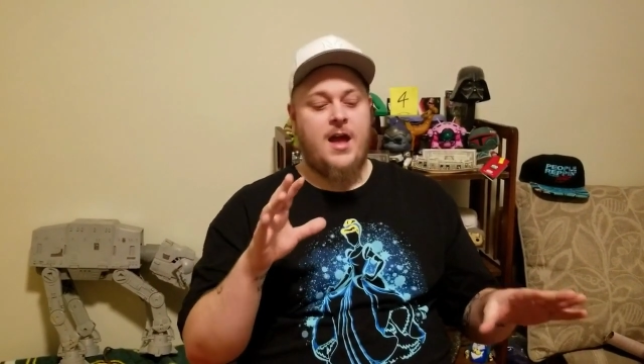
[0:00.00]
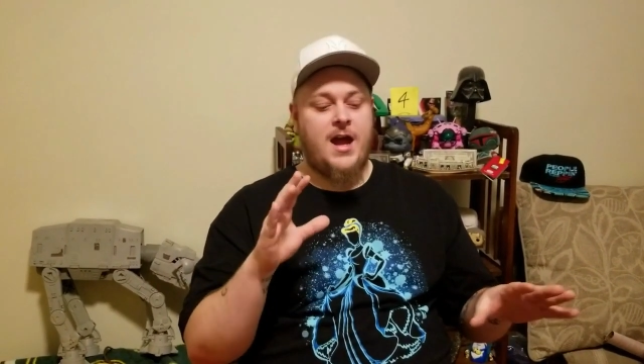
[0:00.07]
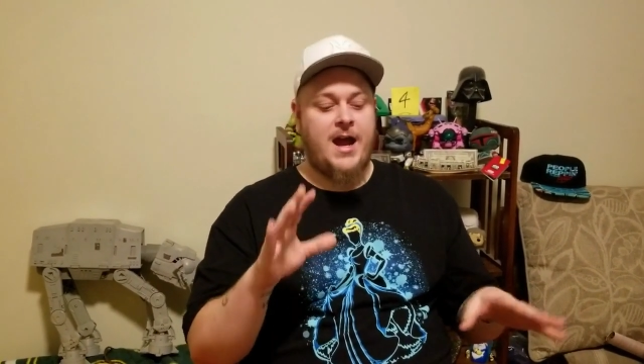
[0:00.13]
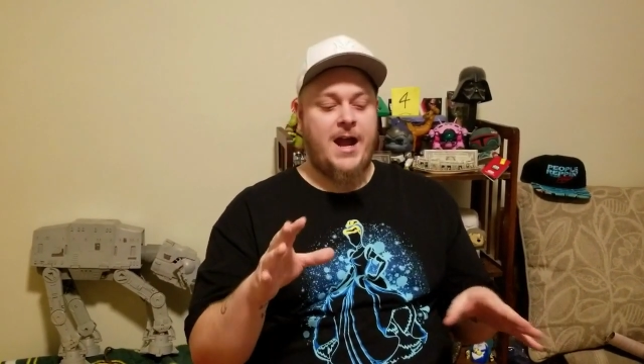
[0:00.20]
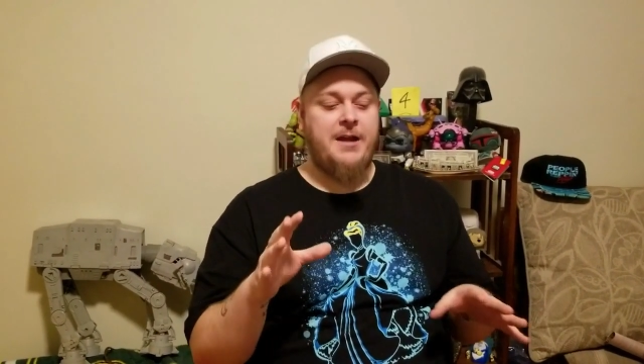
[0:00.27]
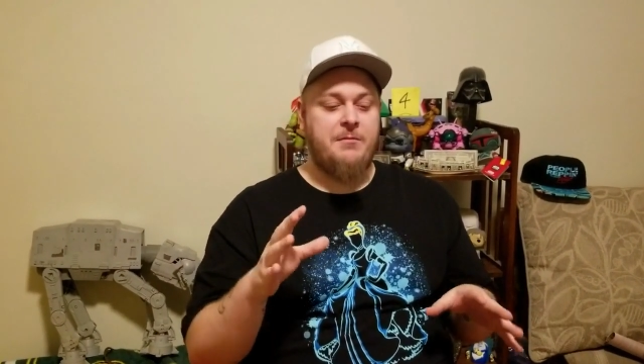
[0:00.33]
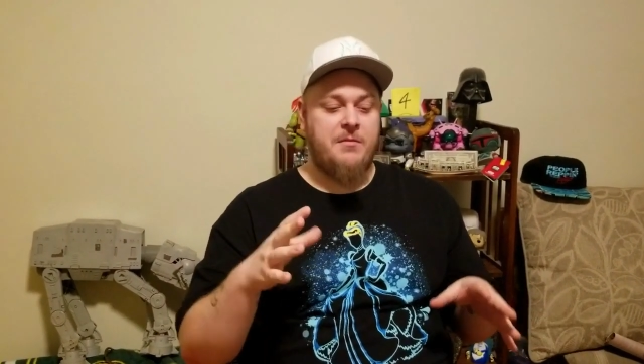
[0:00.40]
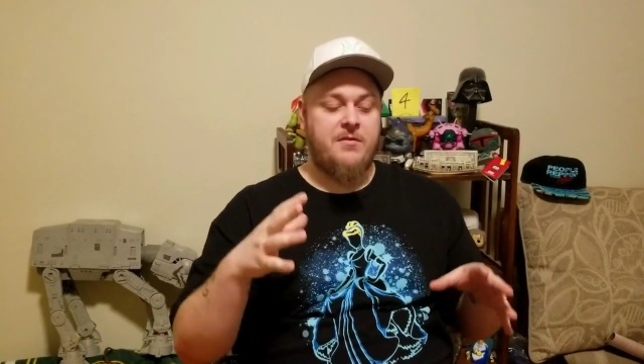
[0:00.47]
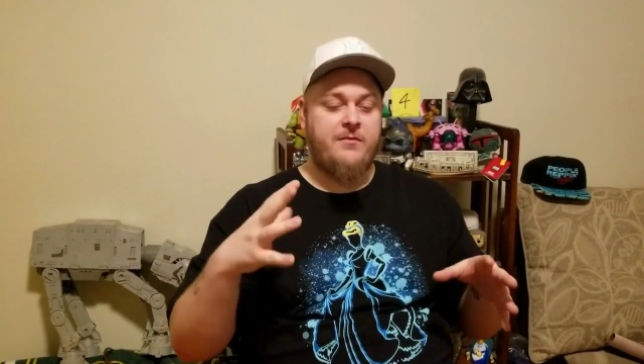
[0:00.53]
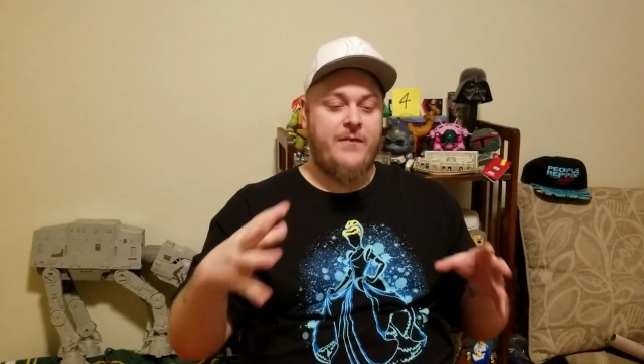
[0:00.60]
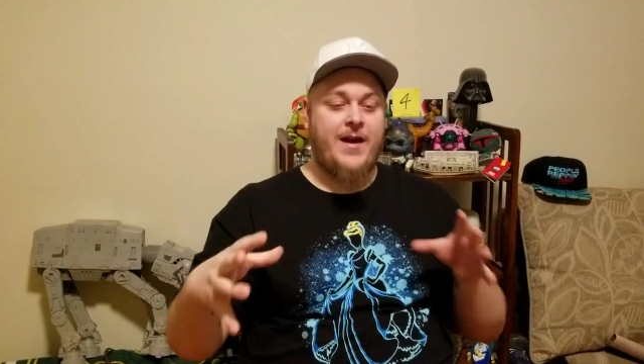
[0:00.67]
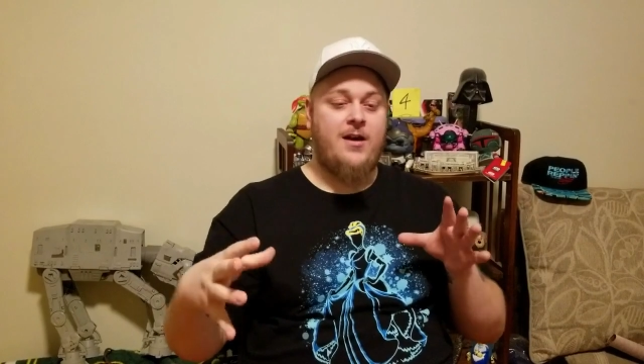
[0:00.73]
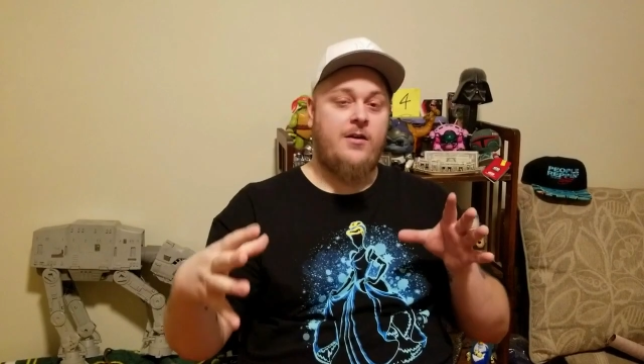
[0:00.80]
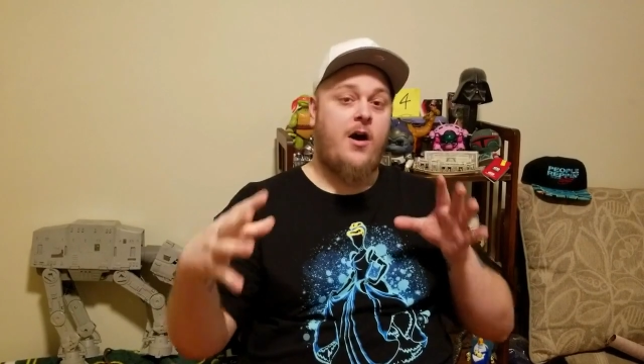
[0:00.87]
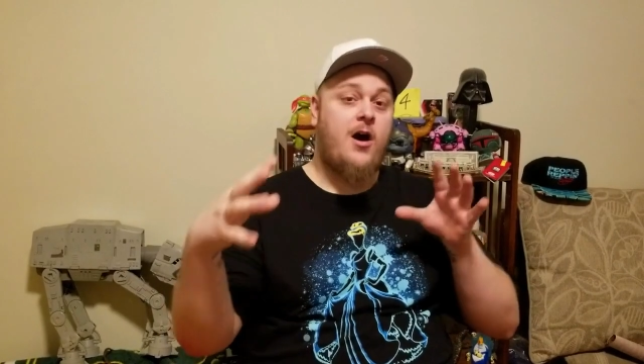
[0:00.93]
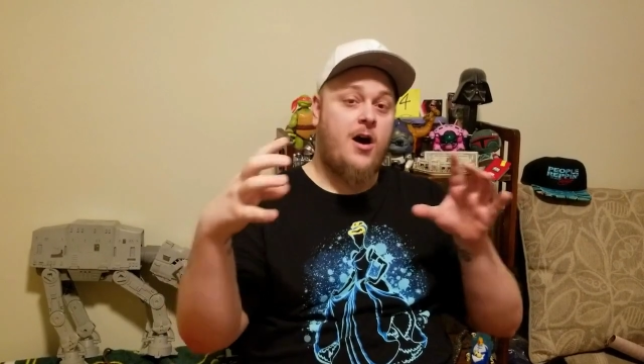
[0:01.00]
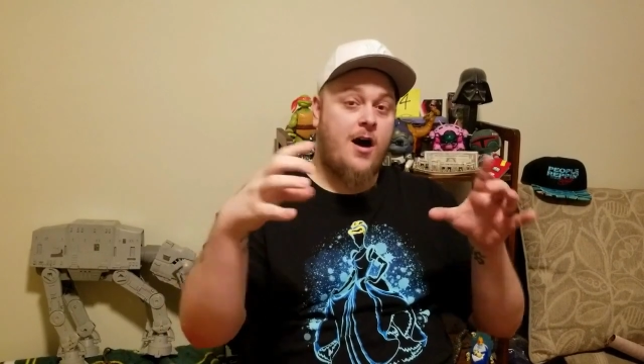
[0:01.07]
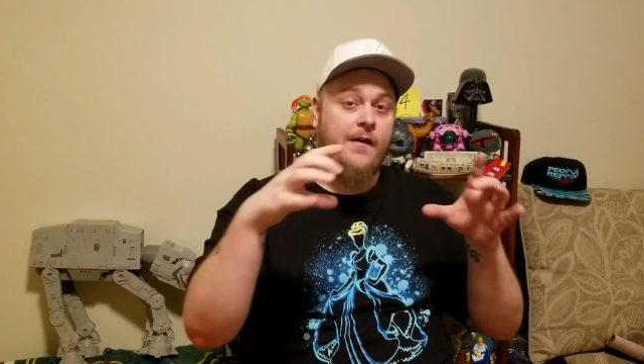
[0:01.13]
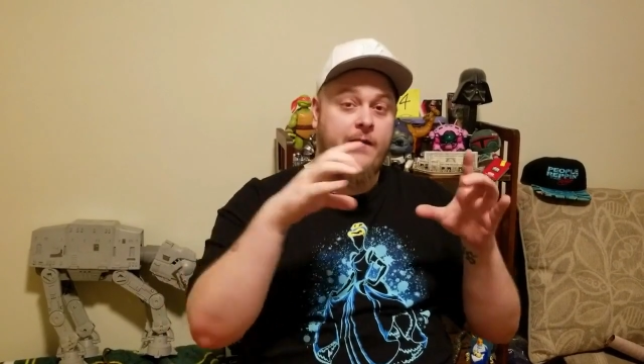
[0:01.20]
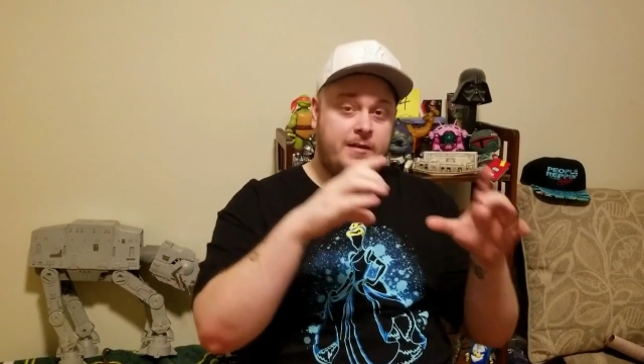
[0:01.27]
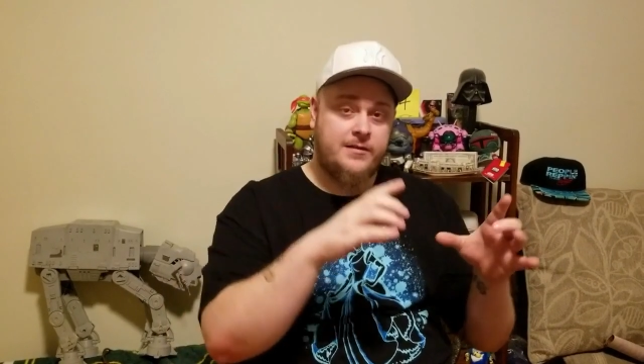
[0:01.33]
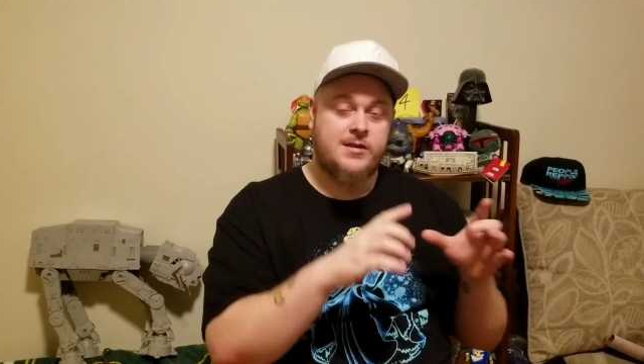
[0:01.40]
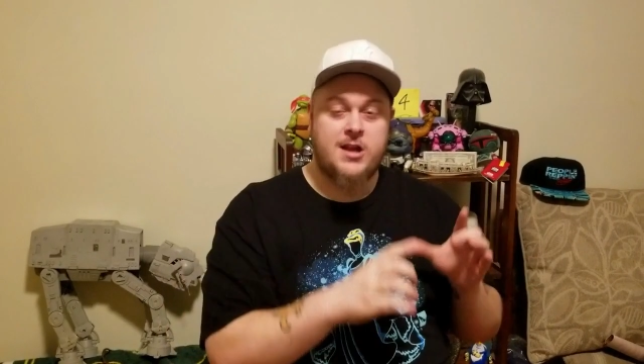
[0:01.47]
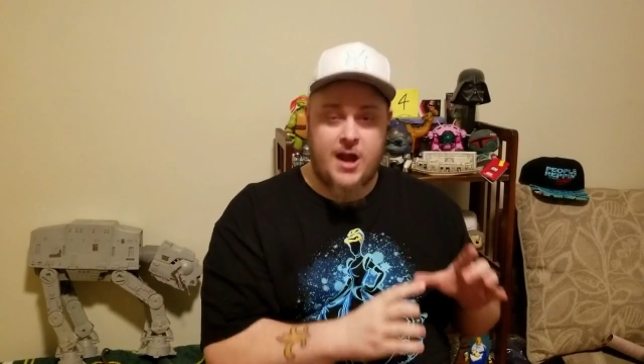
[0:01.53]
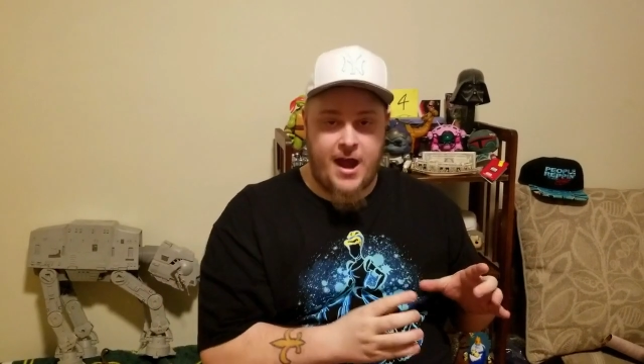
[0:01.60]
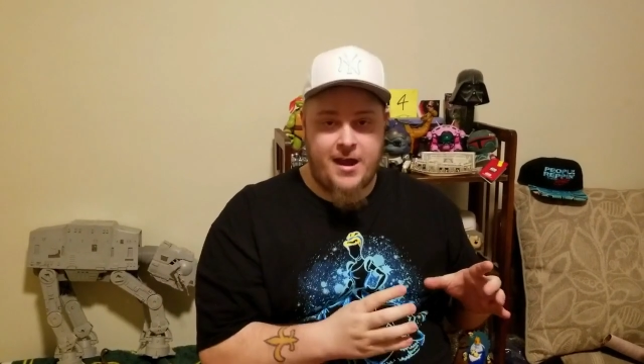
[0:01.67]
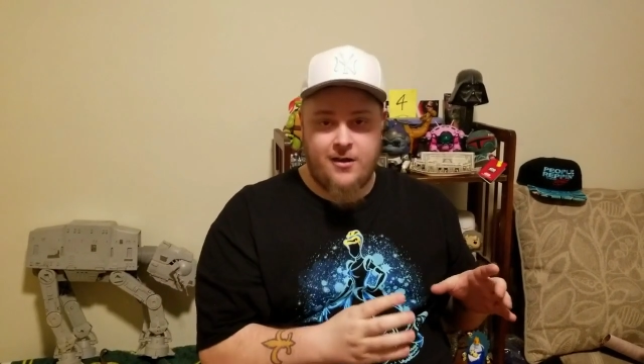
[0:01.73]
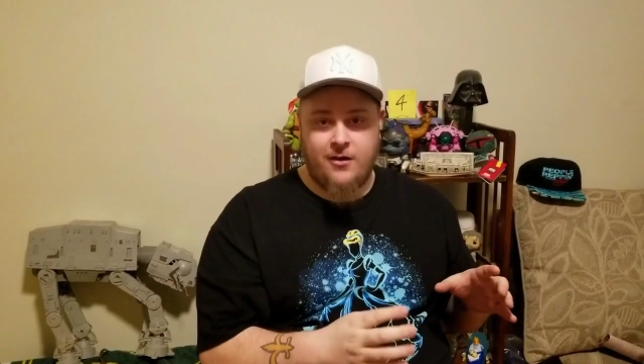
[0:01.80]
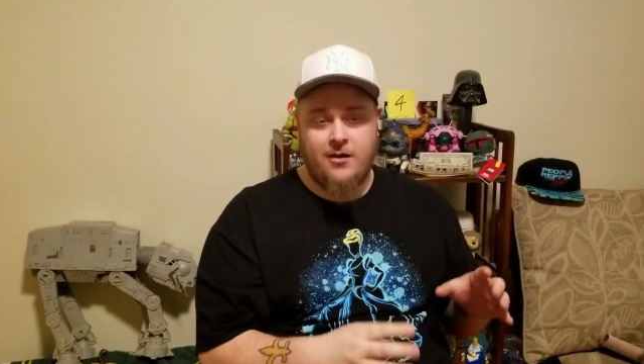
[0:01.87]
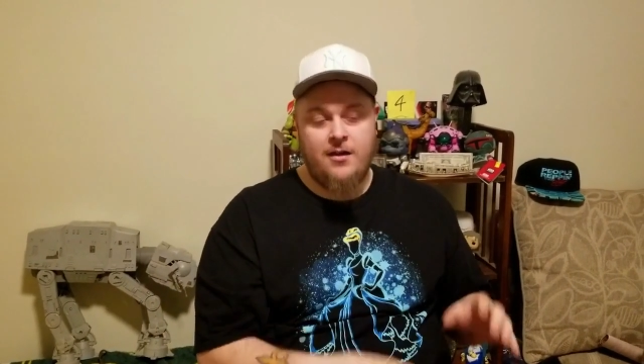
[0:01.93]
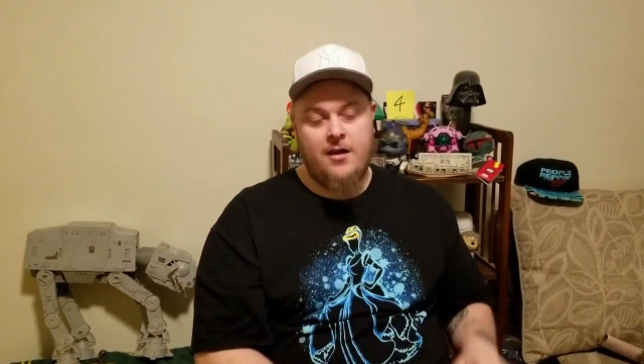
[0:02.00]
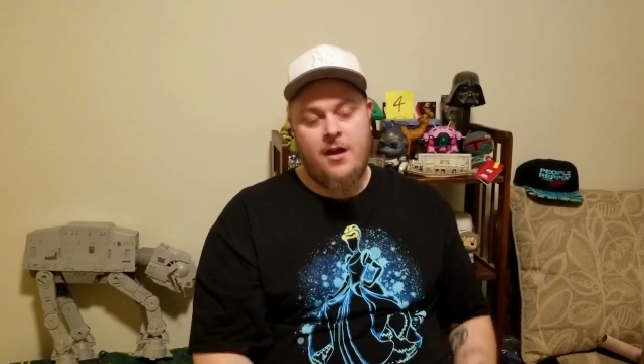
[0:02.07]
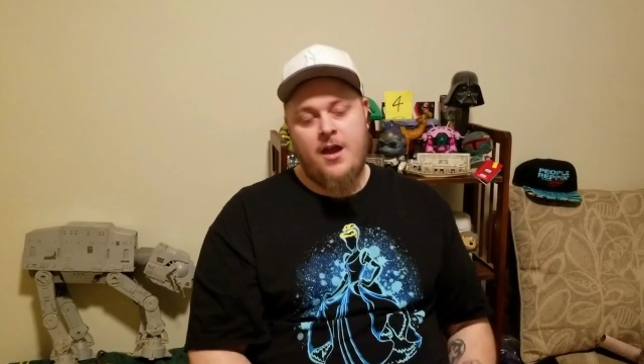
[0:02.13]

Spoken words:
items found on this channel,